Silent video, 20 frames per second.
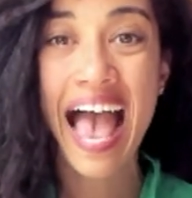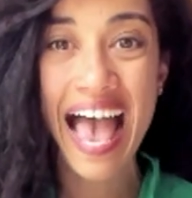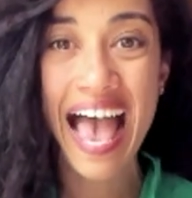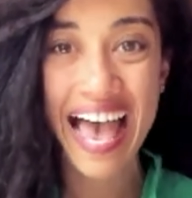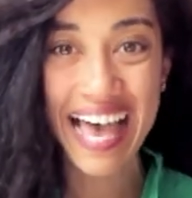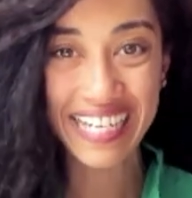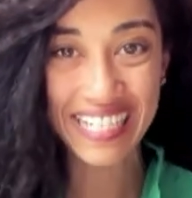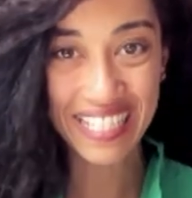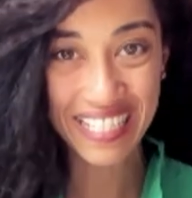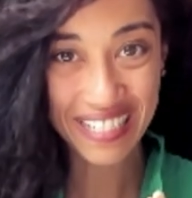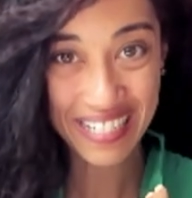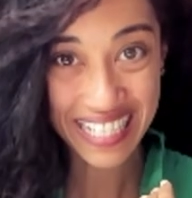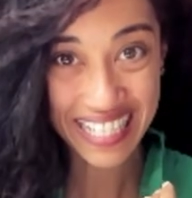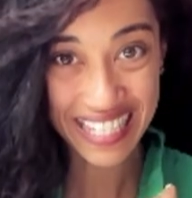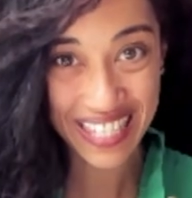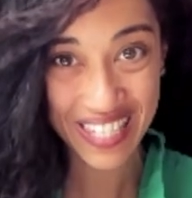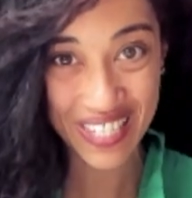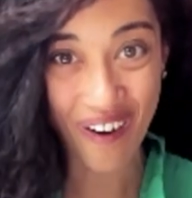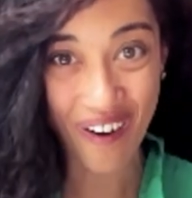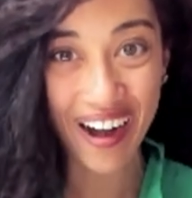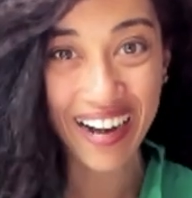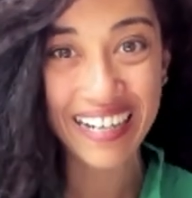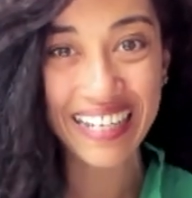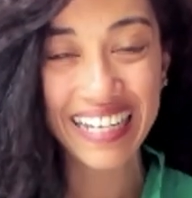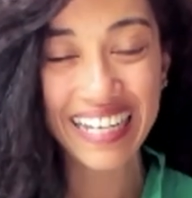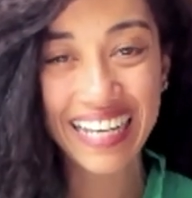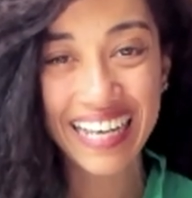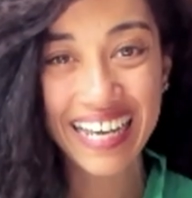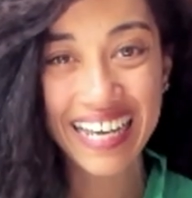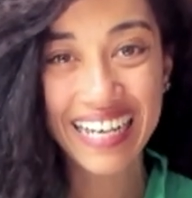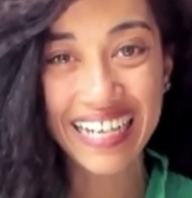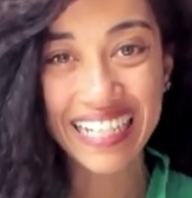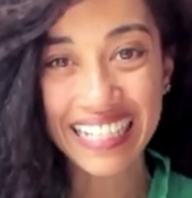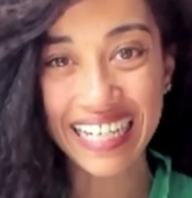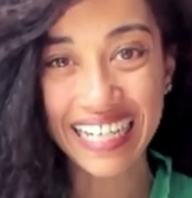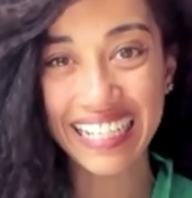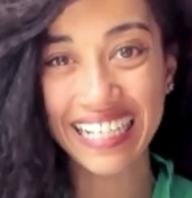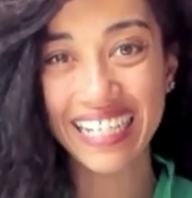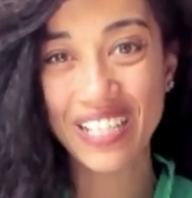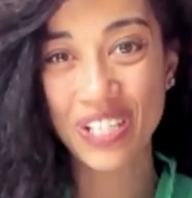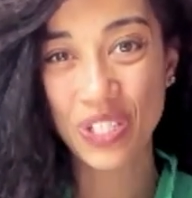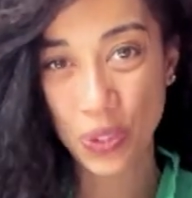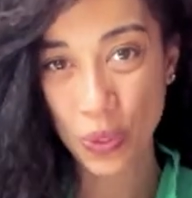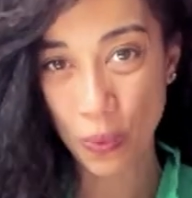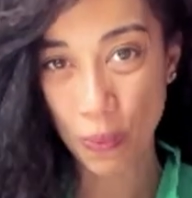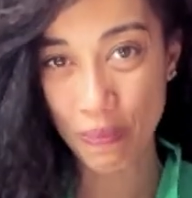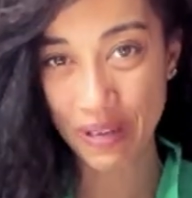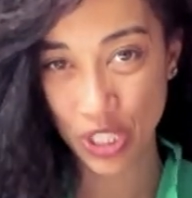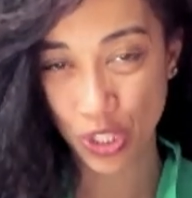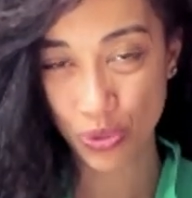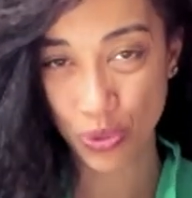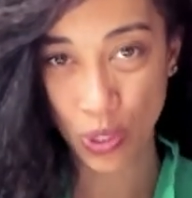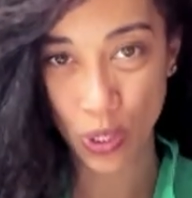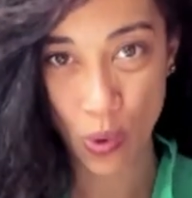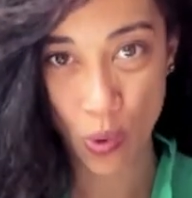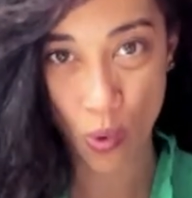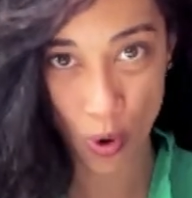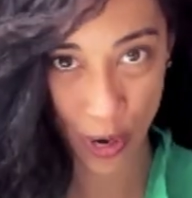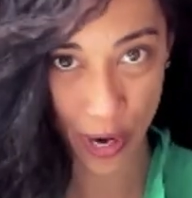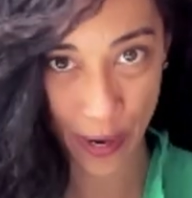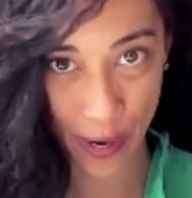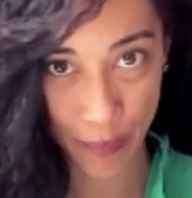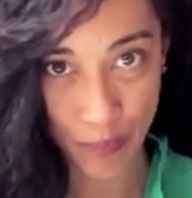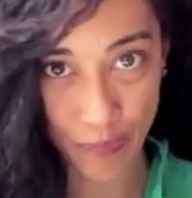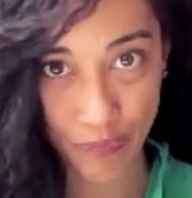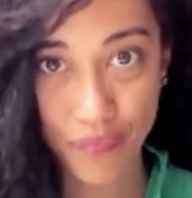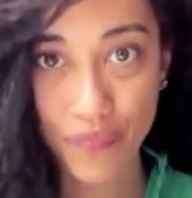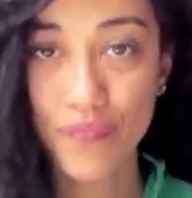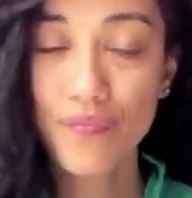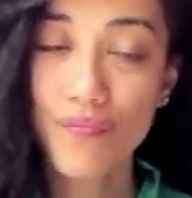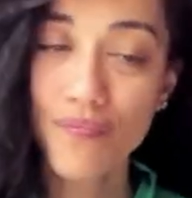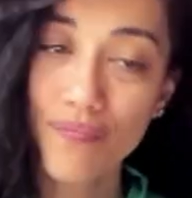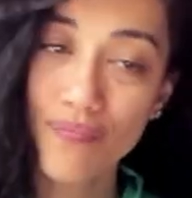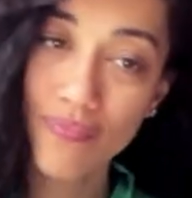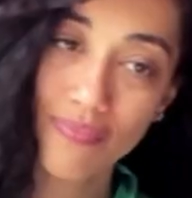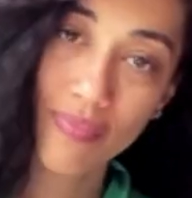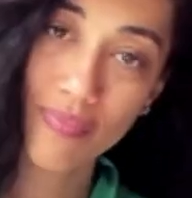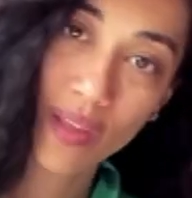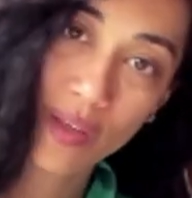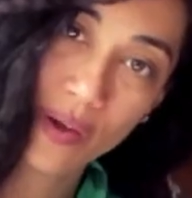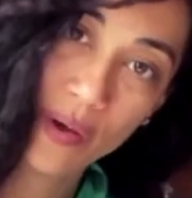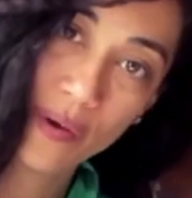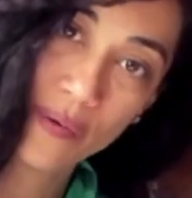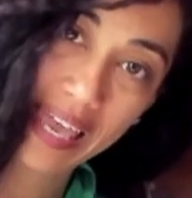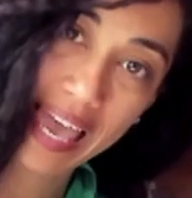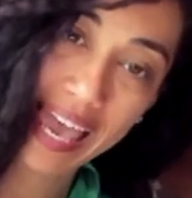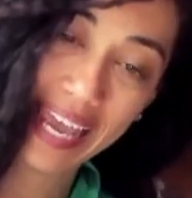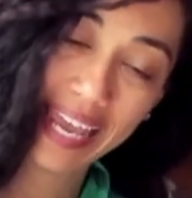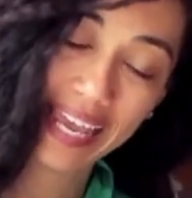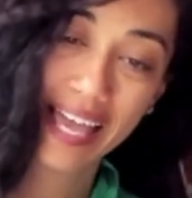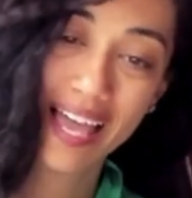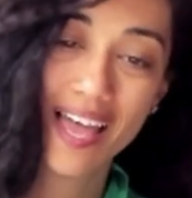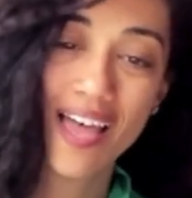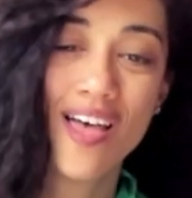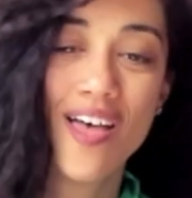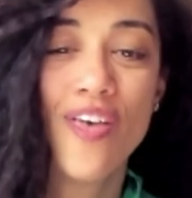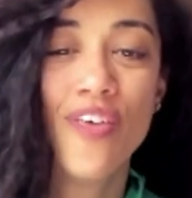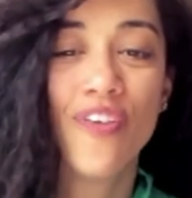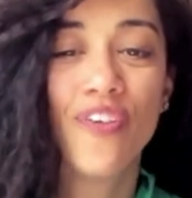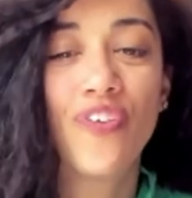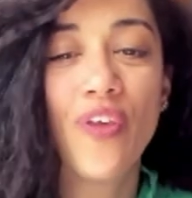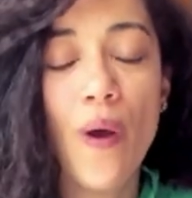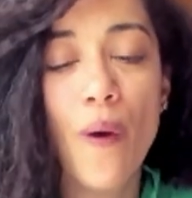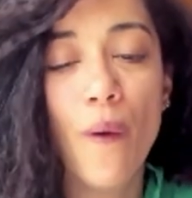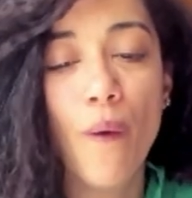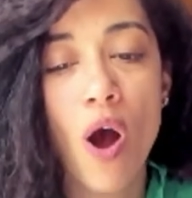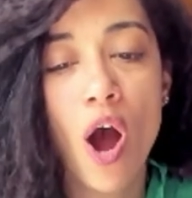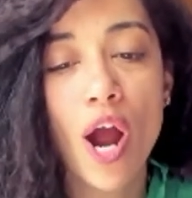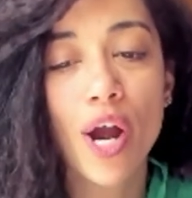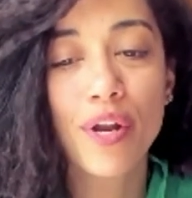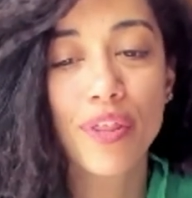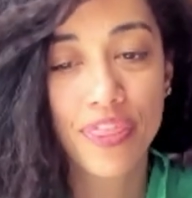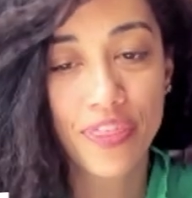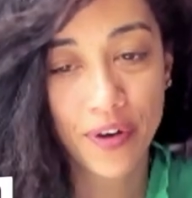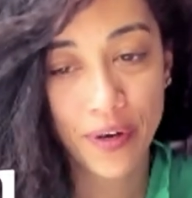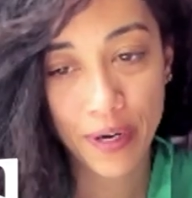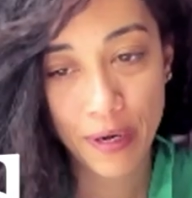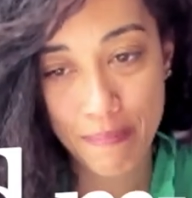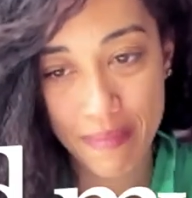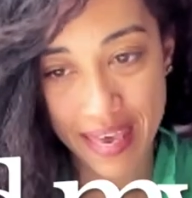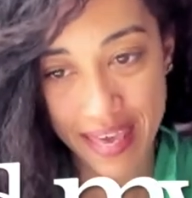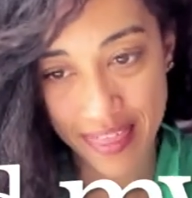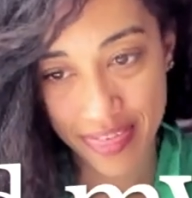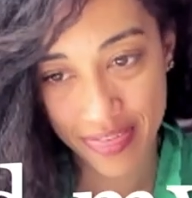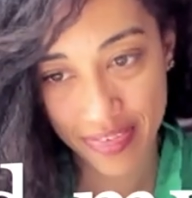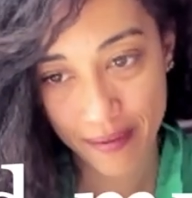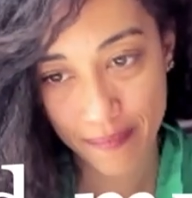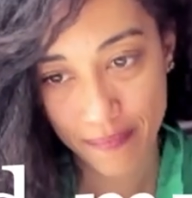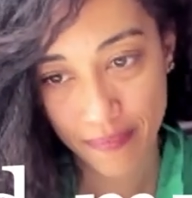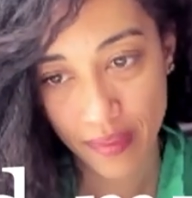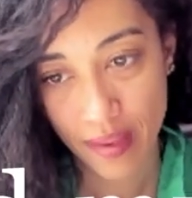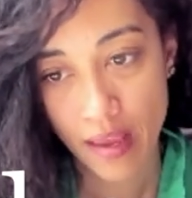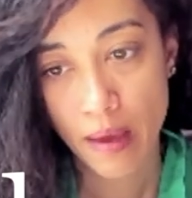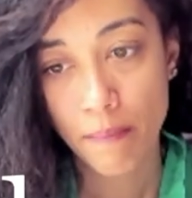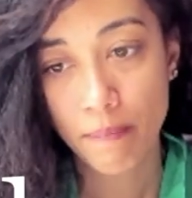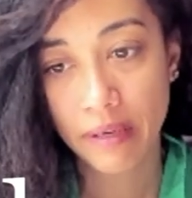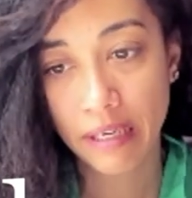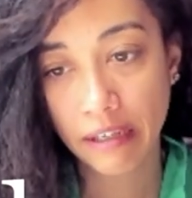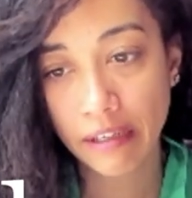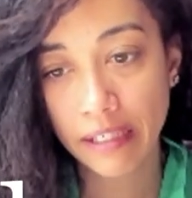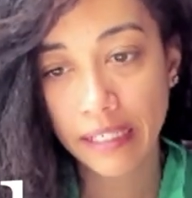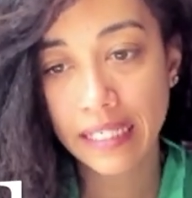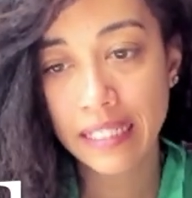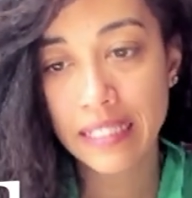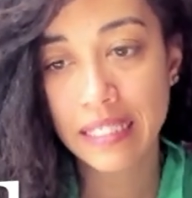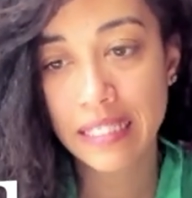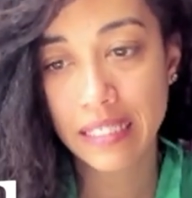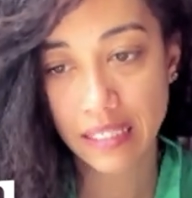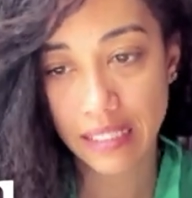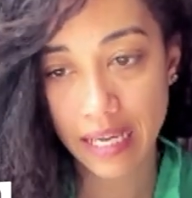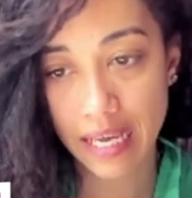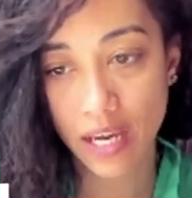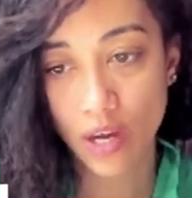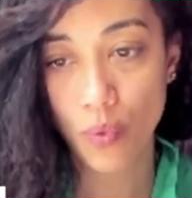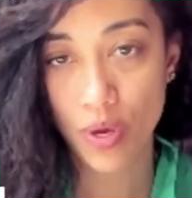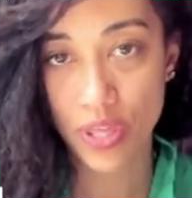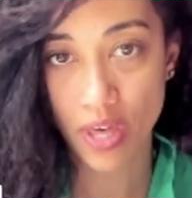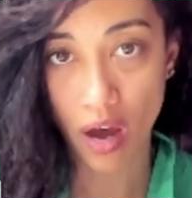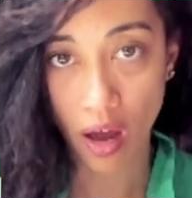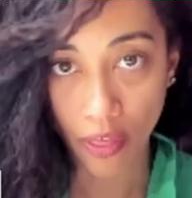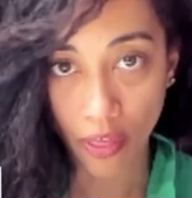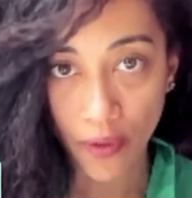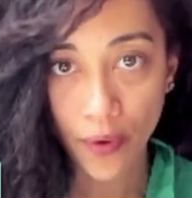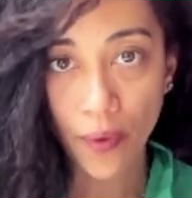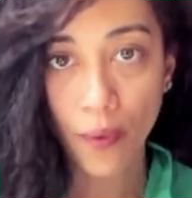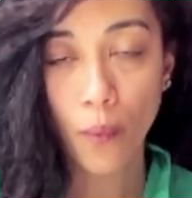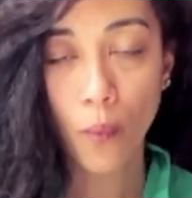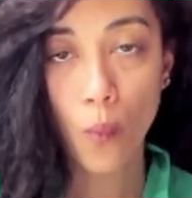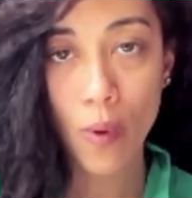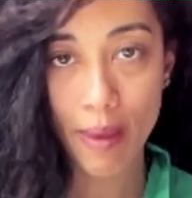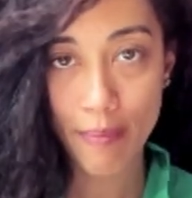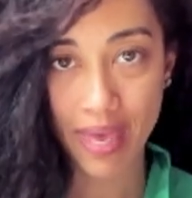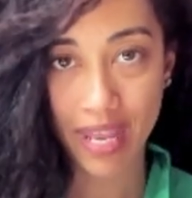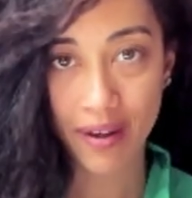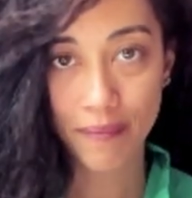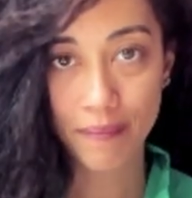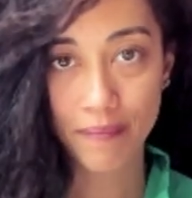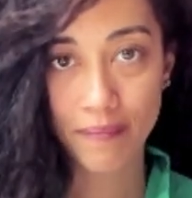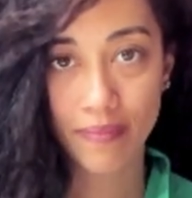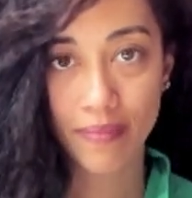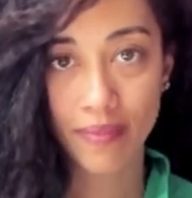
and start getting to menstrual order. Okay, so our third myth, periods sync with other women.